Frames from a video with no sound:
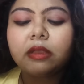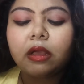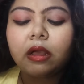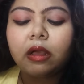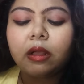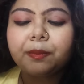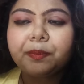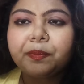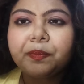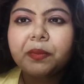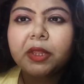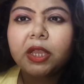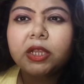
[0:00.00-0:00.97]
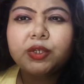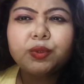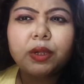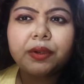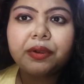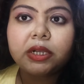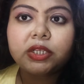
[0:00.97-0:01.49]

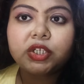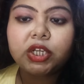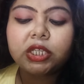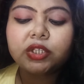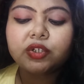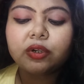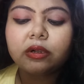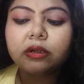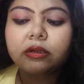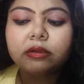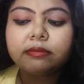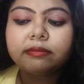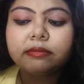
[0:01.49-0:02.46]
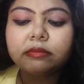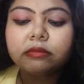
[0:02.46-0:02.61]
200 change, or